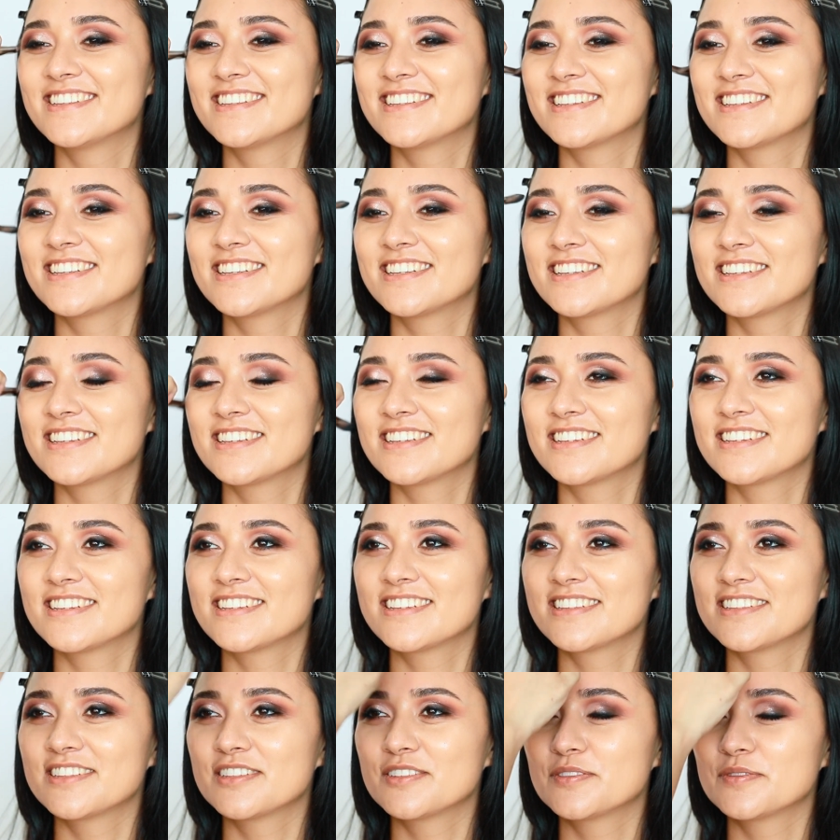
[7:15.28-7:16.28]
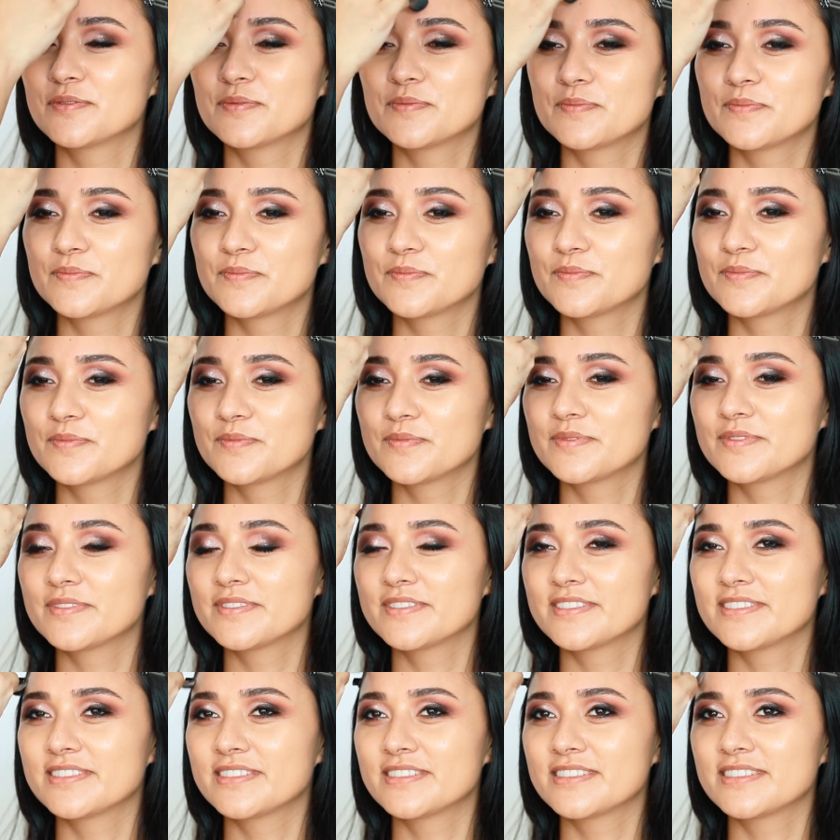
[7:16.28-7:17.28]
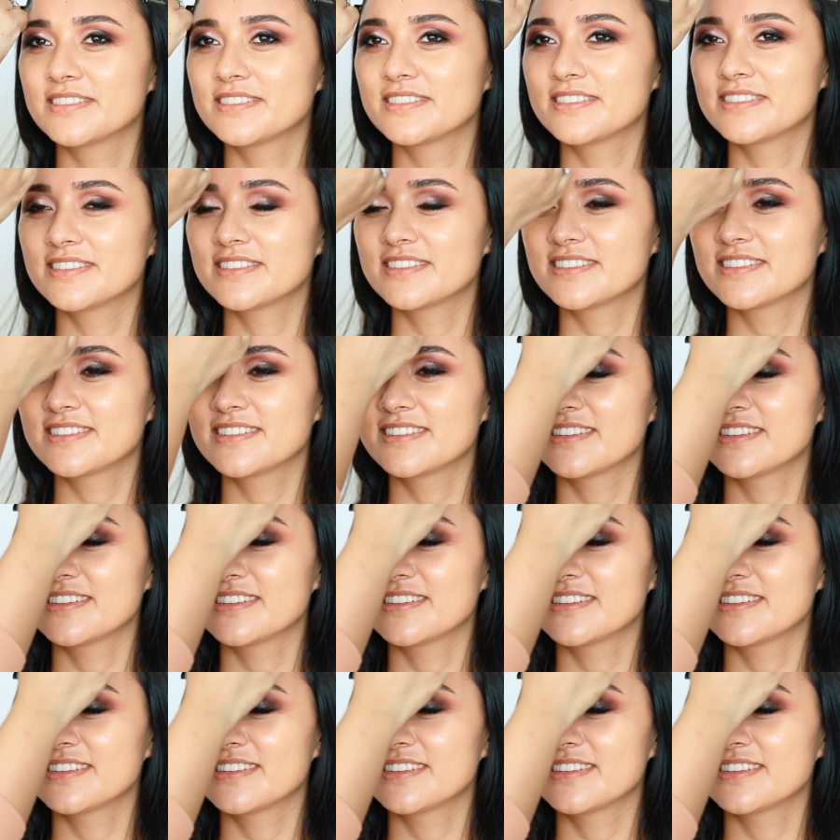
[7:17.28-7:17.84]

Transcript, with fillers: no, I feel like they're very, very cute.